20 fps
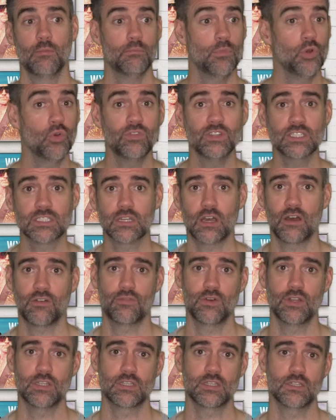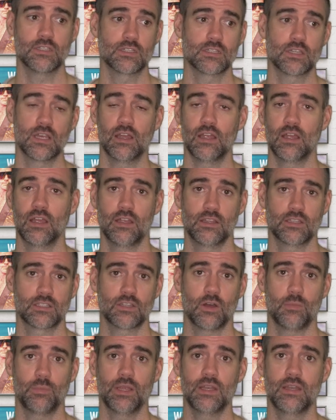Movistar, for instance, uh,
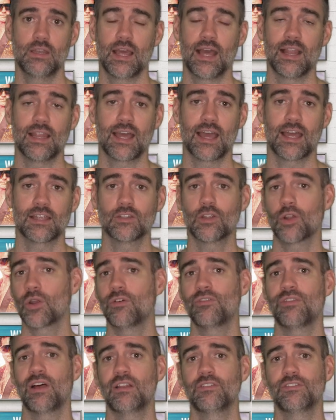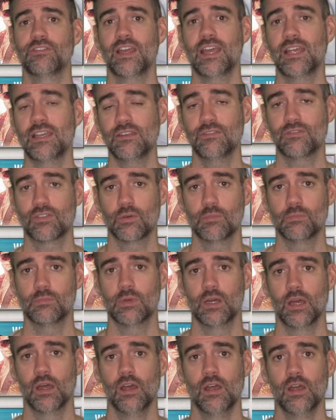stopping Alejandro Valverde
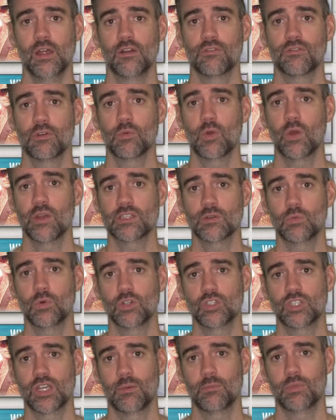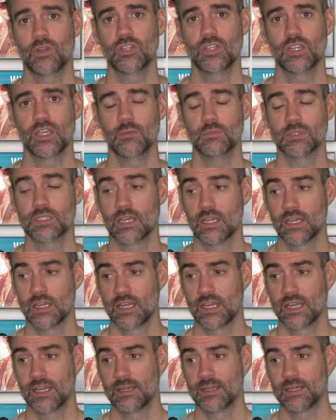from uh, from going to World Championships.
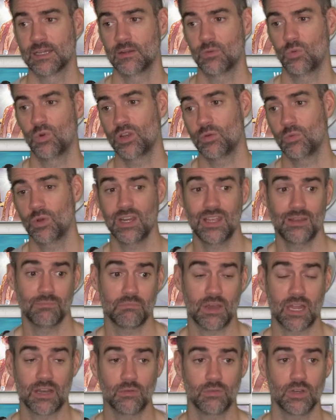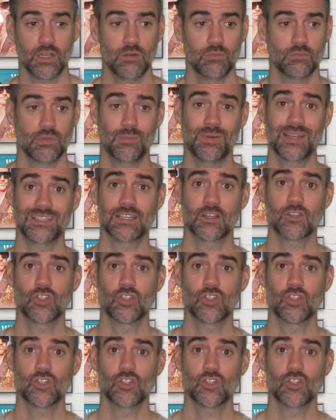Would he win it? I don't know. Depends